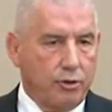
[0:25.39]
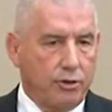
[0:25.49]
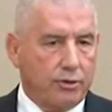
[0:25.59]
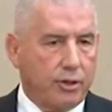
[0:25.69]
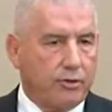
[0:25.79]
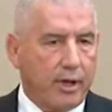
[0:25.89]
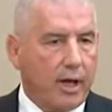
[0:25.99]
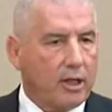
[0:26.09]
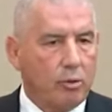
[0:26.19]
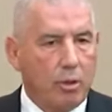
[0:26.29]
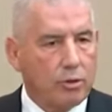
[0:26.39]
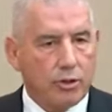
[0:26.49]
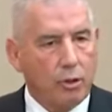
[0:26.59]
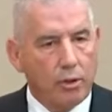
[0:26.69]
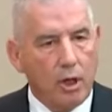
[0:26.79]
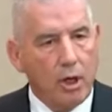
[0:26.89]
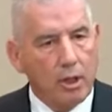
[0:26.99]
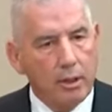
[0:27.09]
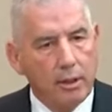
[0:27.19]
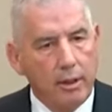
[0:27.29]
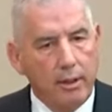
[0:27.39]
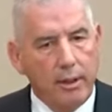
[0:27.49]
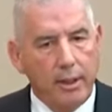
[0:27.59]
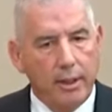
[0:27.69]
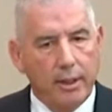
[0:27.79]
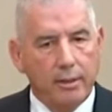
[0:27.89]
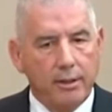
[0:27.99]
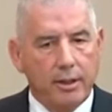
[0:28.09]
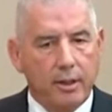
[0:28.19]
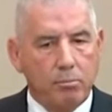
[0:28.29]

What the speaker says: knew just exactly what was going on. And,